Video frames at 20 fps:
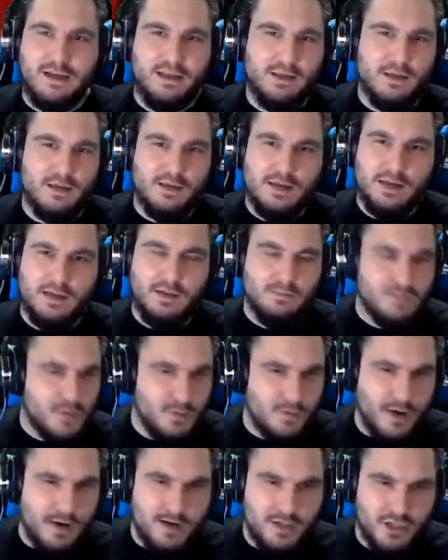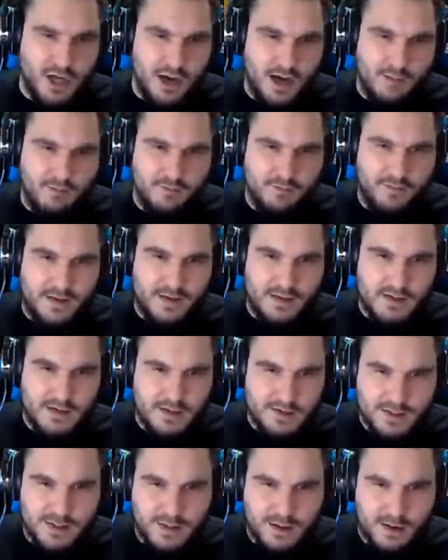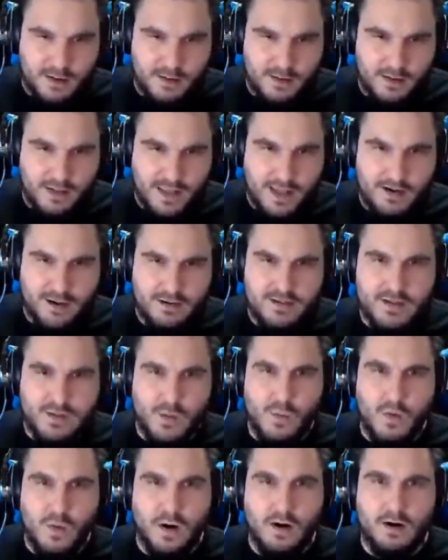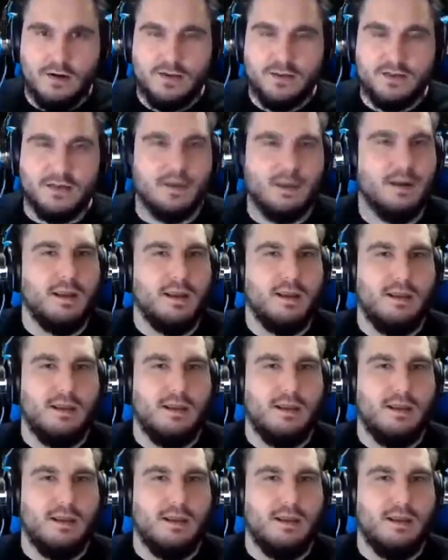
You did a great job of introducing all the letters, the words, and